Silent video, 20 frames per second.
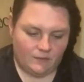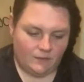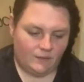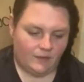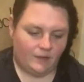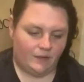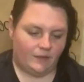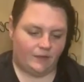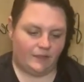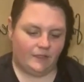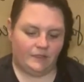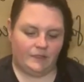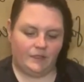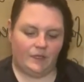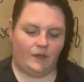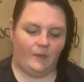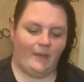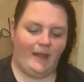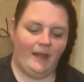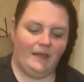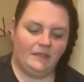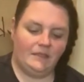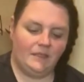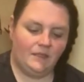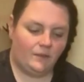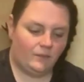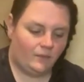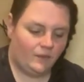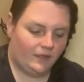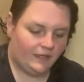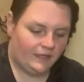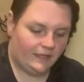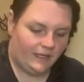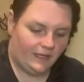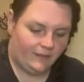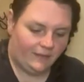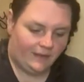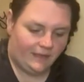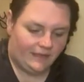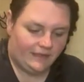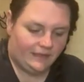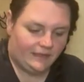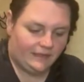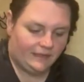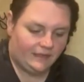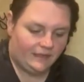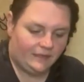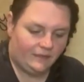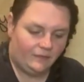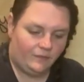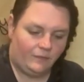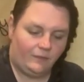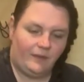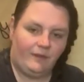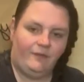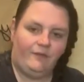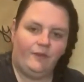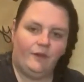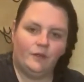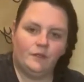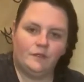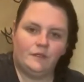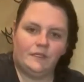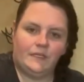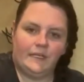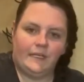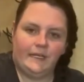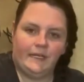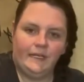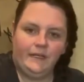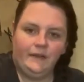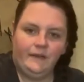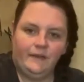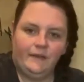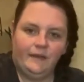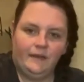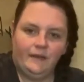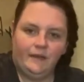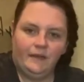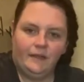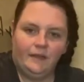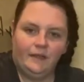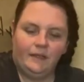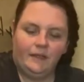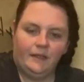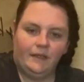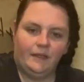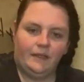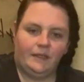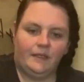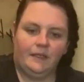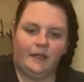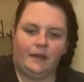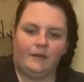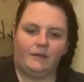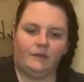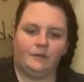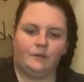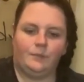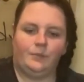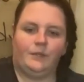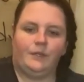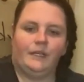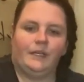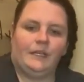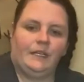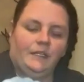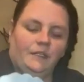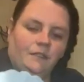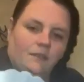we're going to go back to the one that we first did. That one's pretty